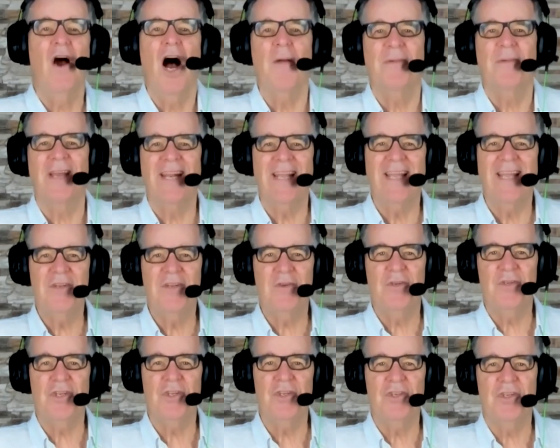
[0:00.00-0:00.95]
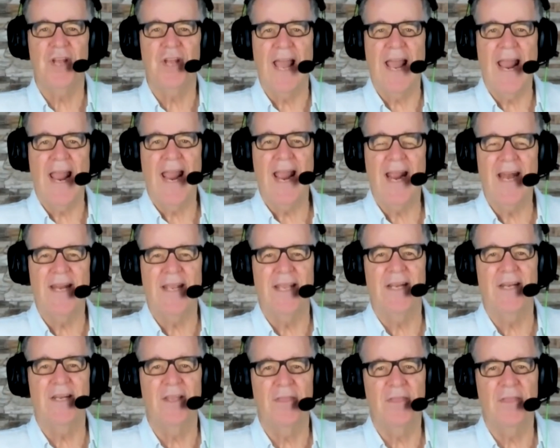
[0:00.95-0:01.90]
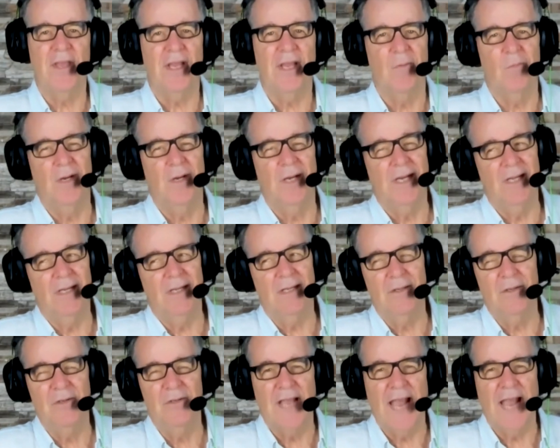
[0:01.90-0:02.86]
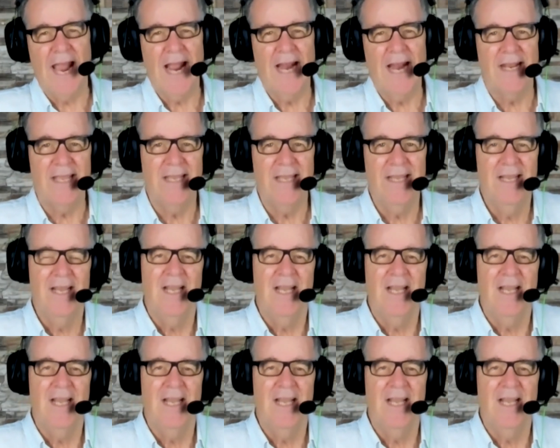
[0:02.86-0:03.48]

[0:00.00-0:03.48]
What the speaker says: I'm going to introduce you to Andy. And you're thinking, well, who's Andy?